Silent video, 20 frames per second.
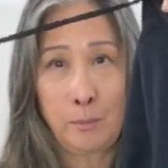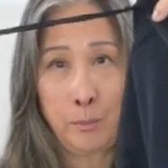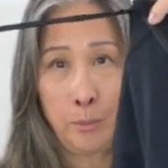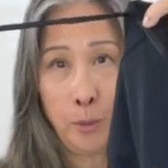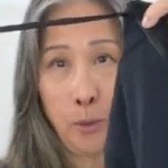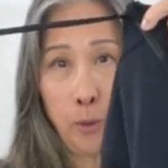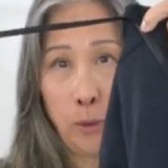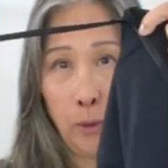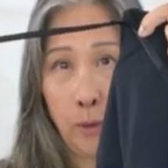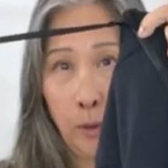
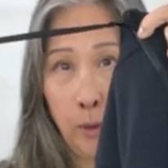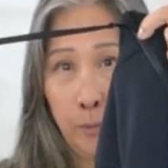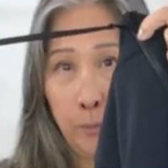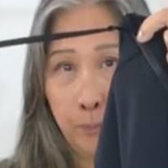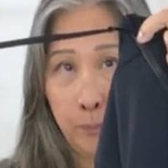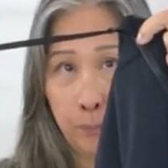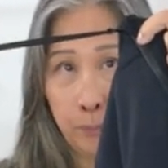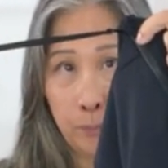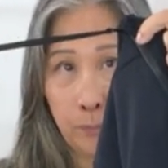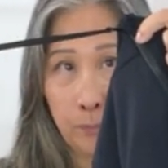pull
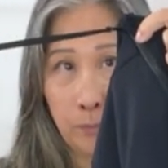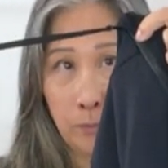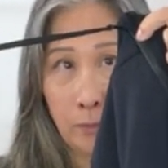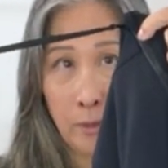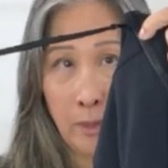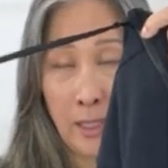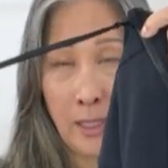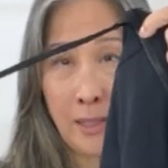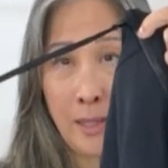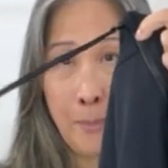
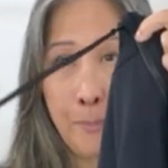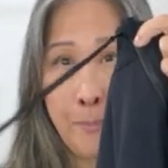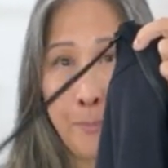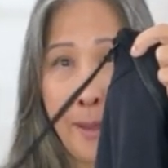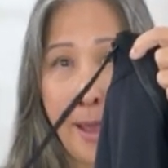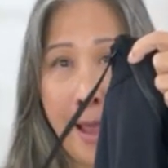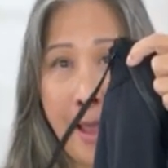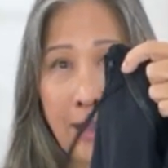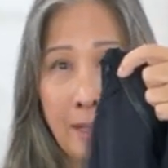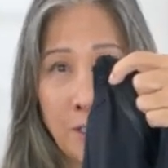in the
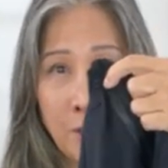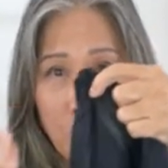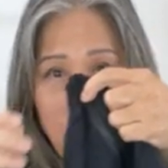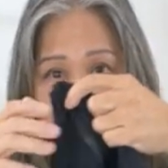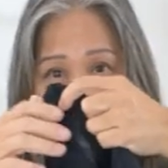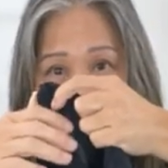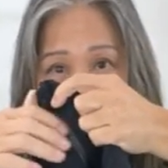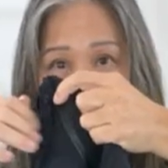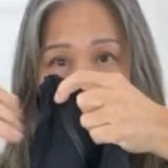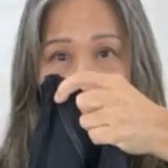back so
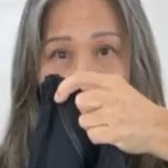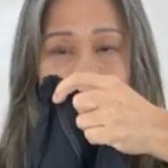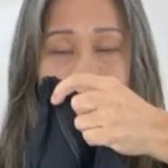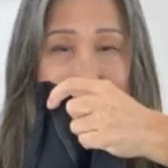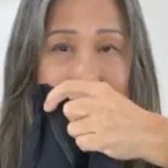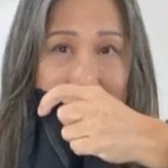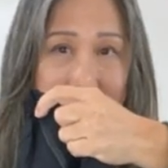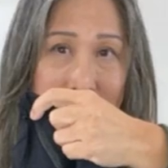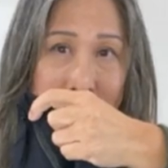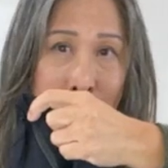that it's
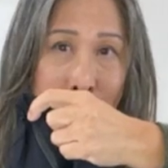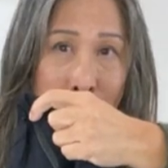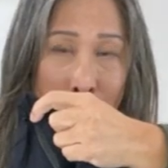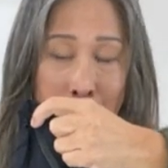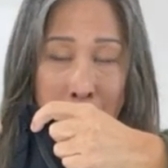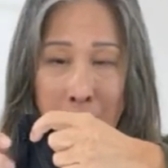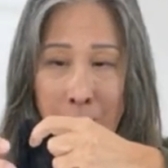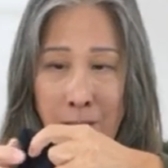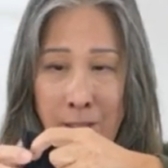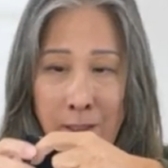easy
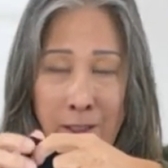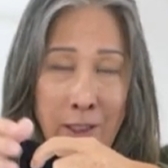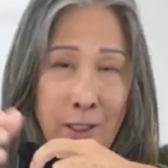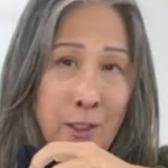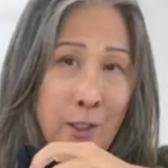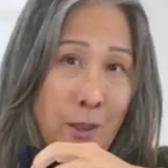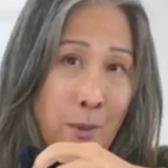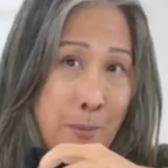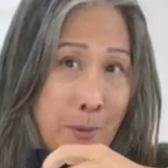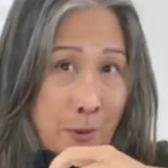for, you know,
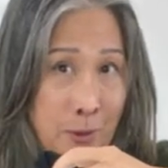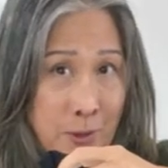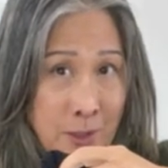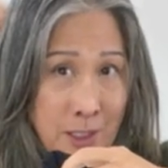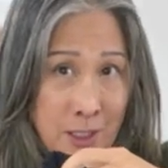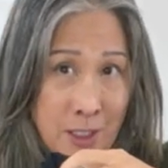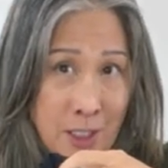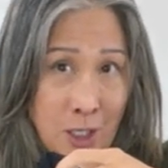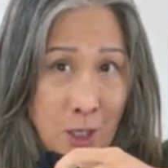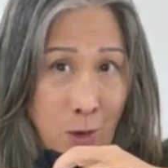the person
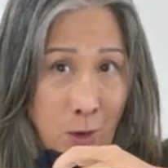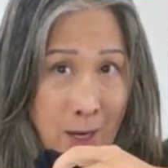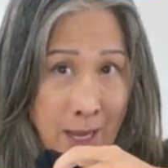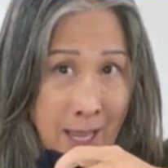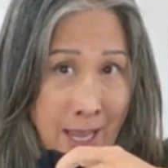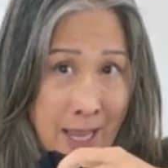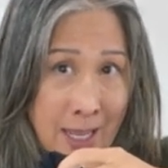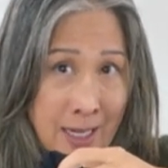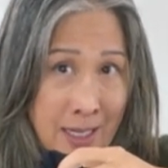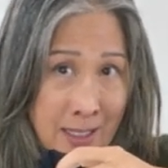to go
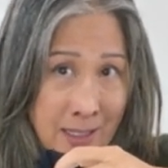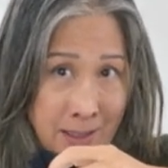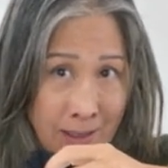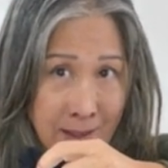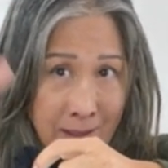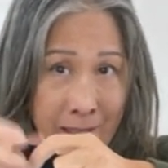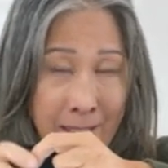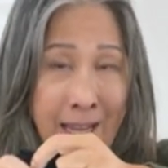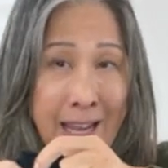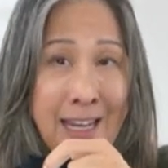ahead
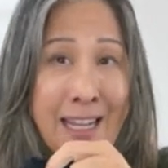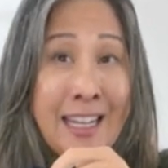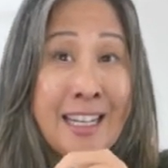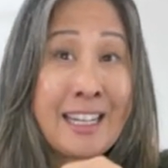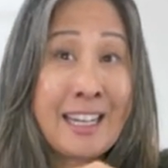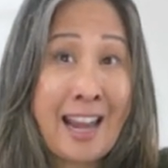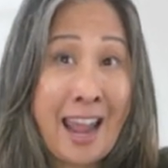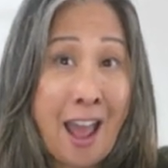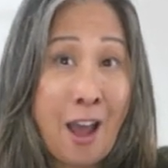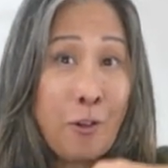and get in
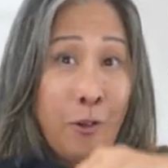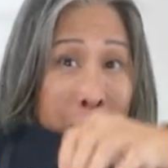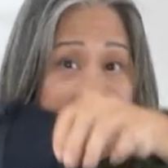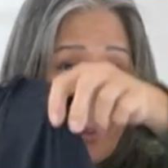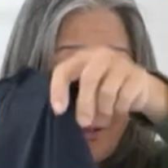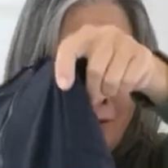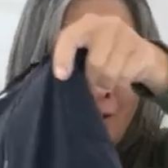and out of